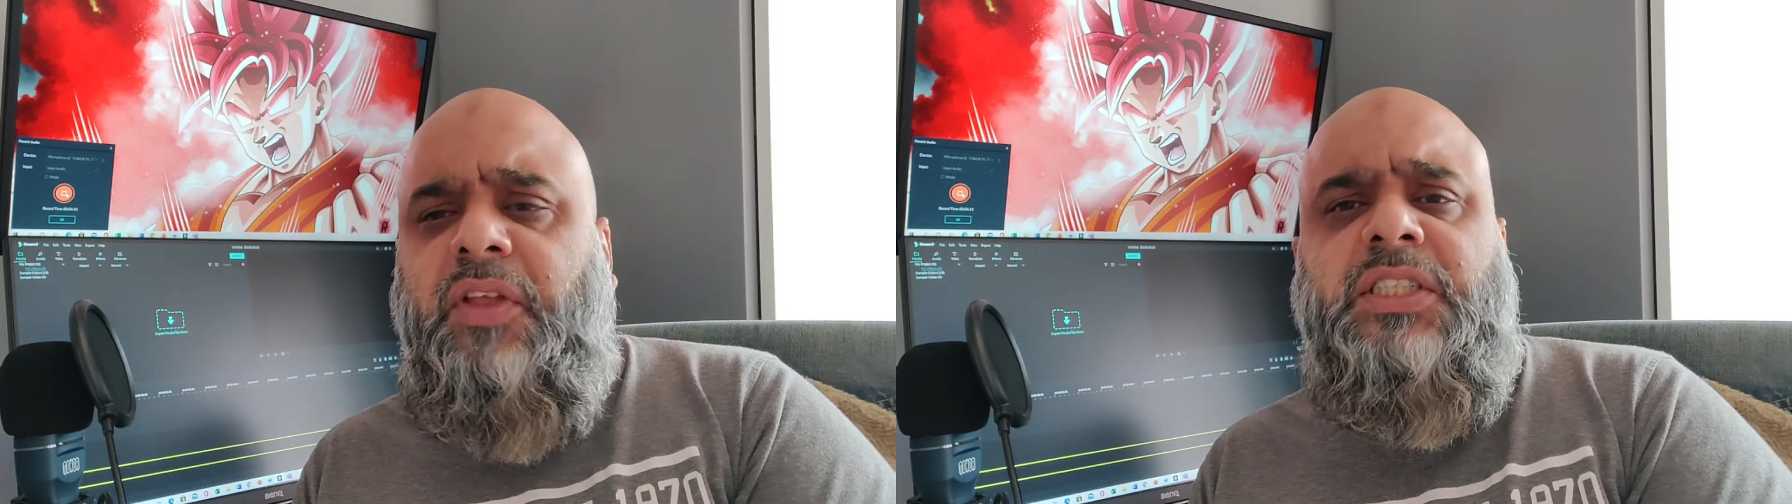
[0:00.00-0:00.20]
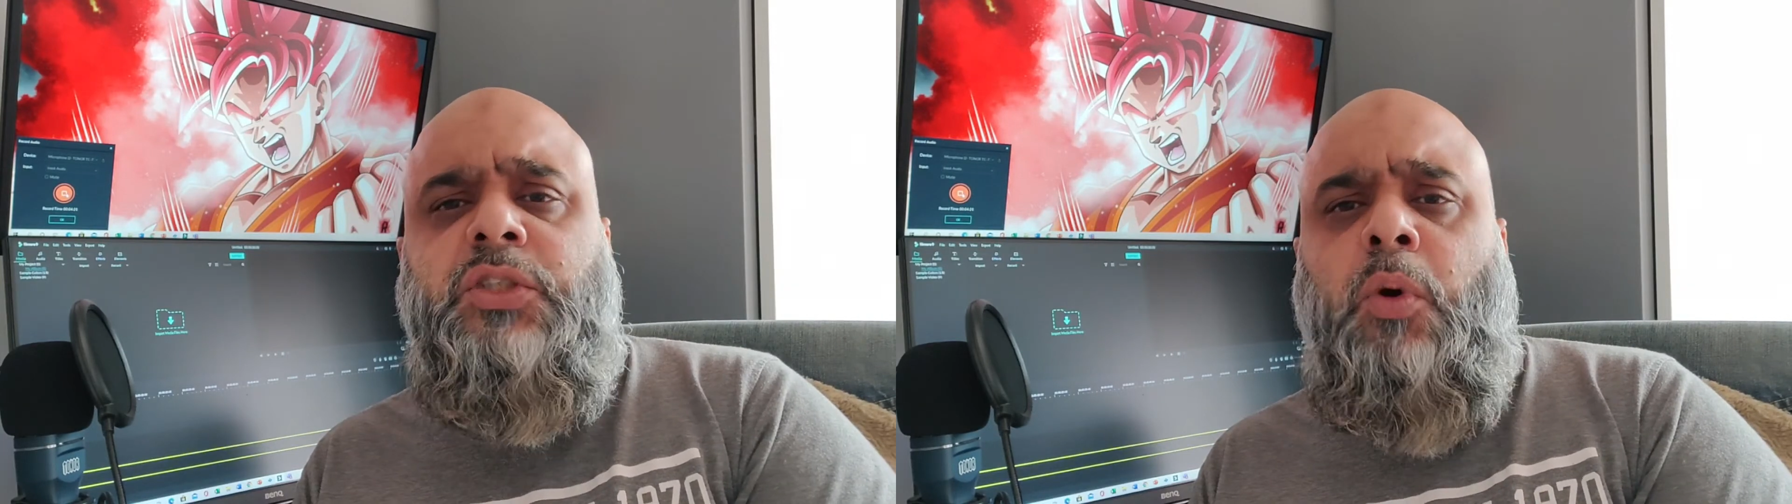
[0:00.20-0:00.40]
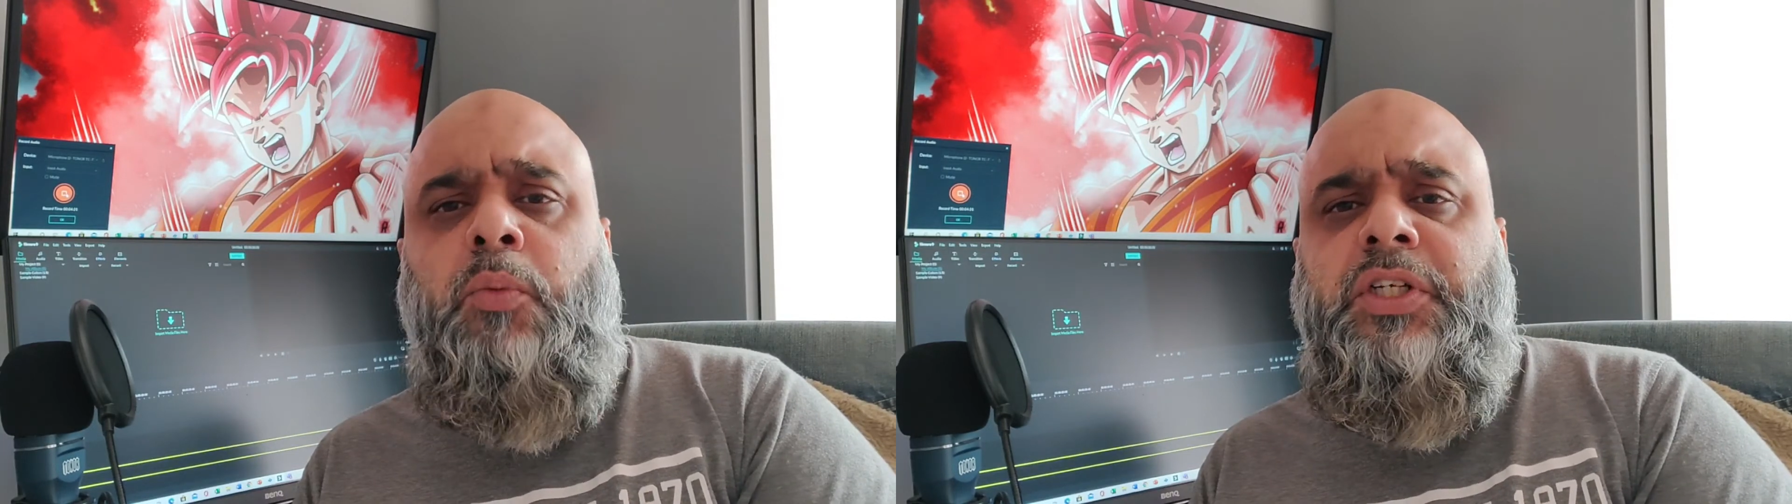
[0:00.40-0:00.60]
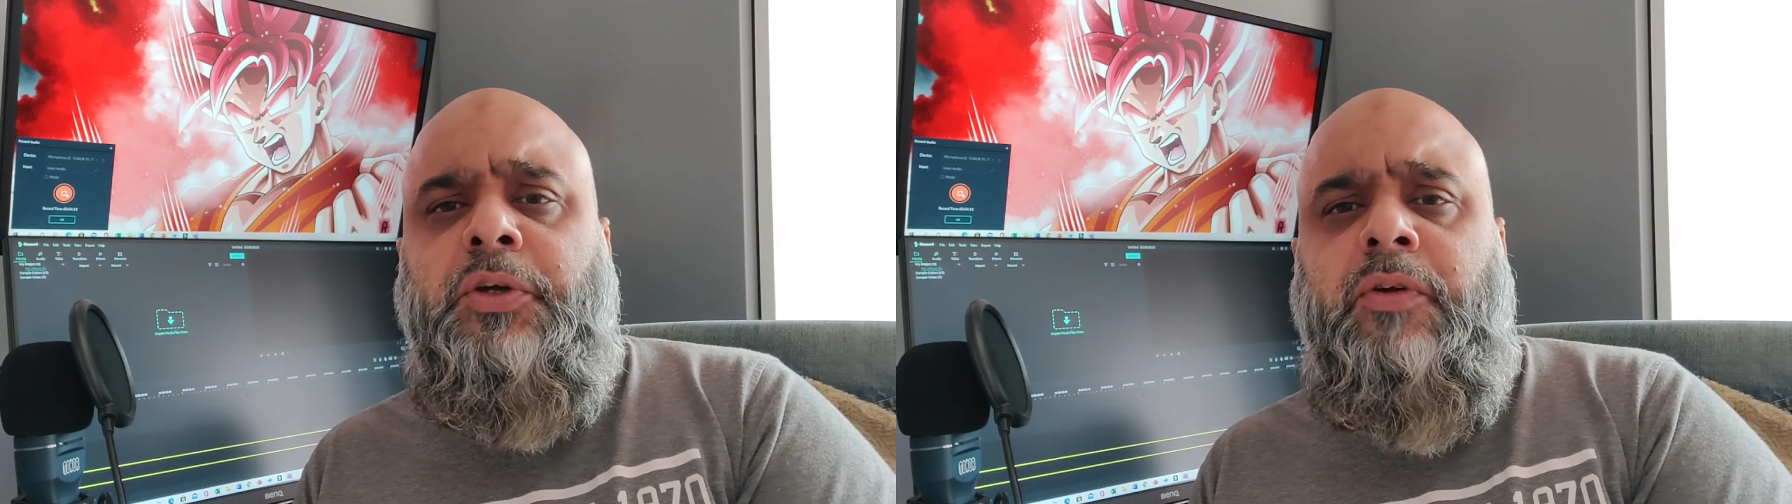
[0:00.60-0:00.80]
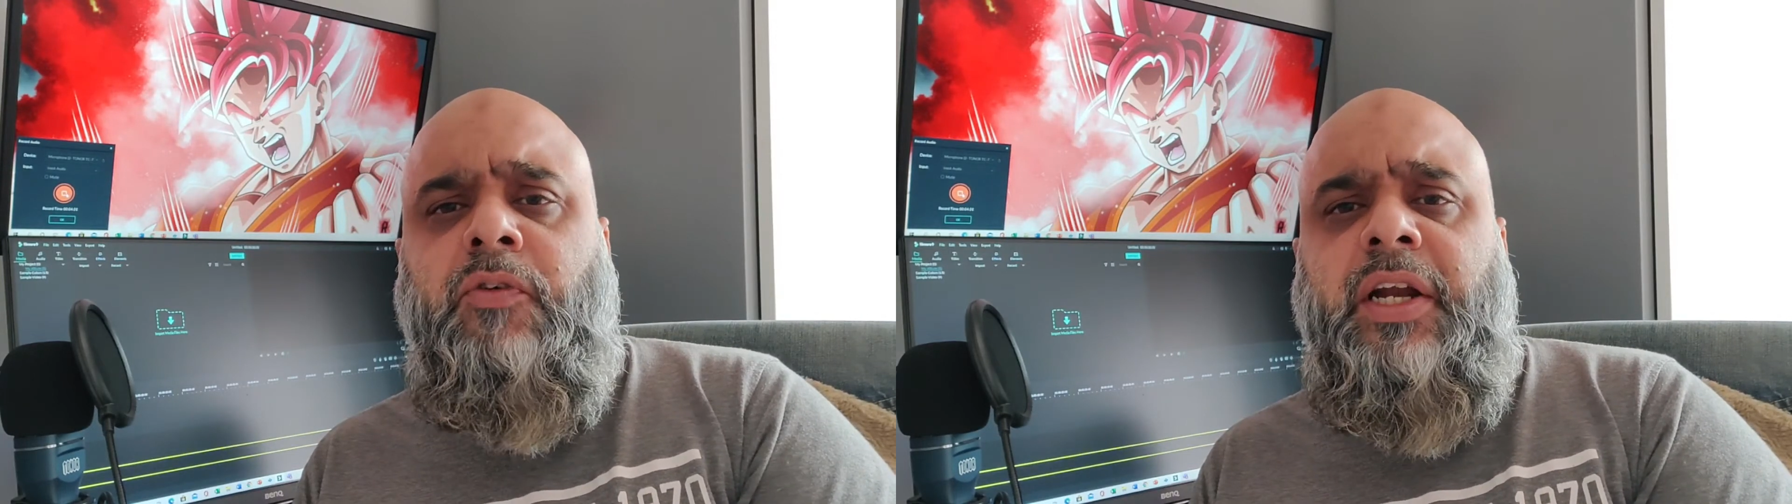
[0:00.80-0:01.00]
this is what we're
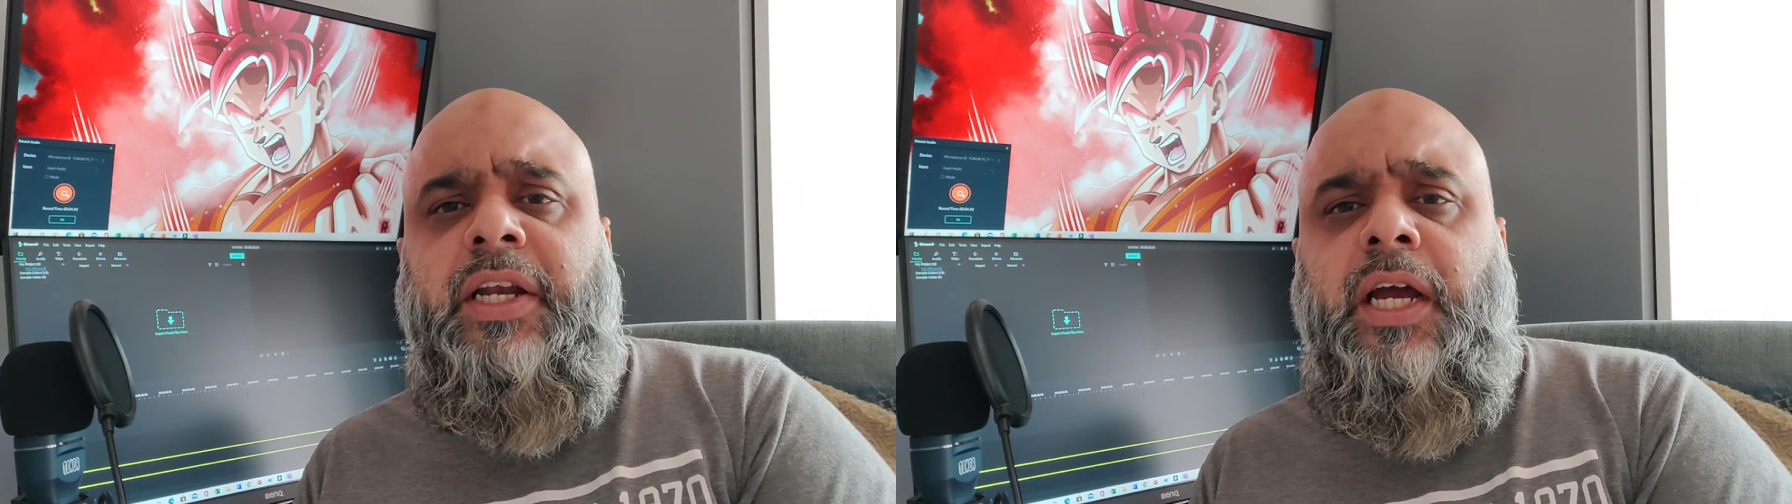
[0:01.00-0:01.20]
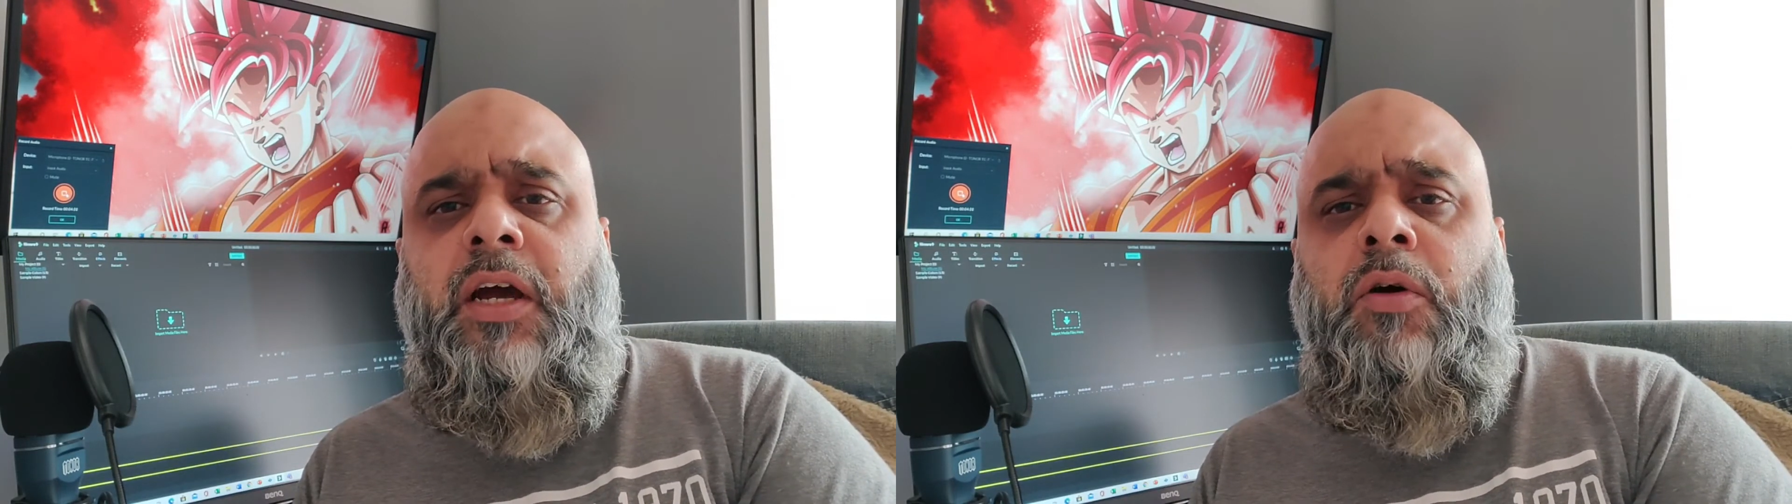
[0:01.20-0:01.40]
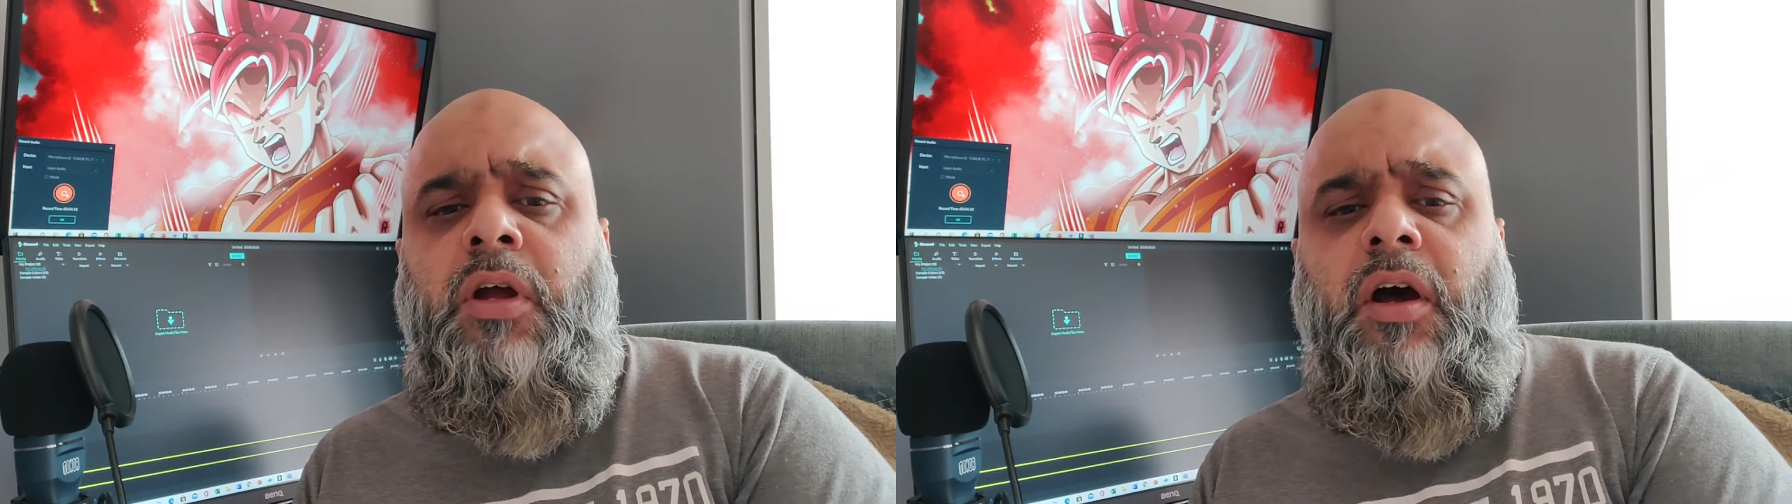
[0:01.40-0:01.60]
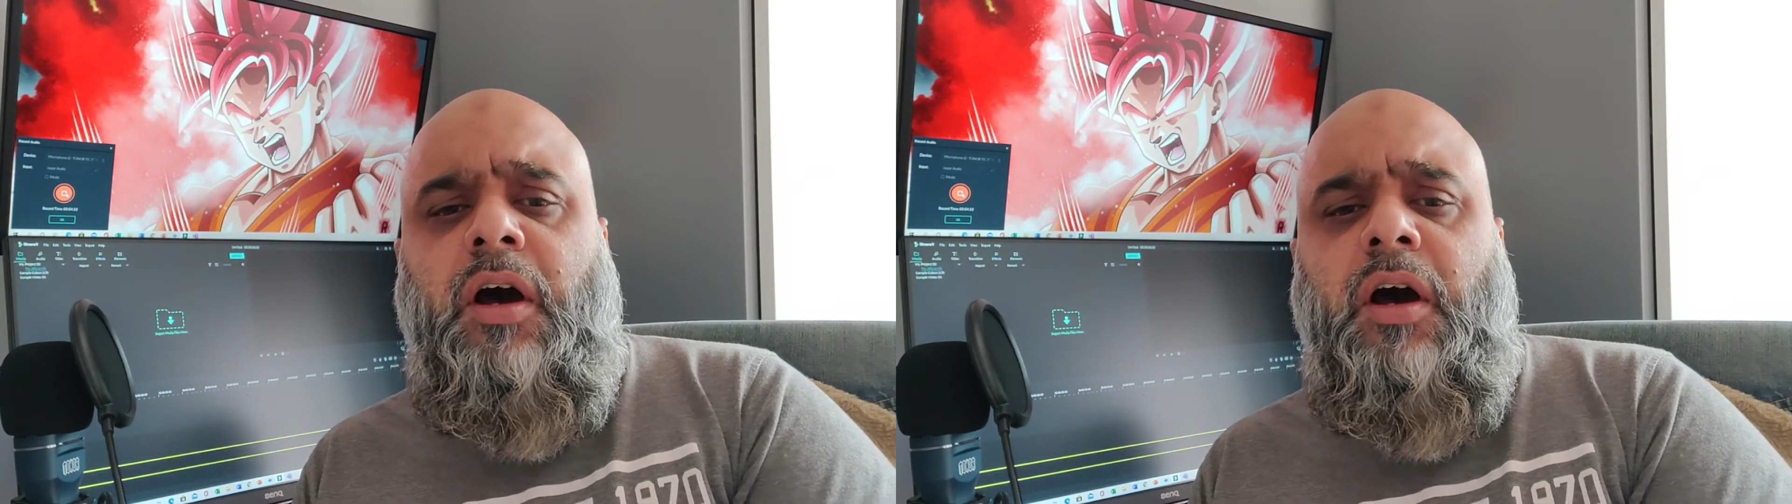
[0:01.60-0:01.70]
doing right now.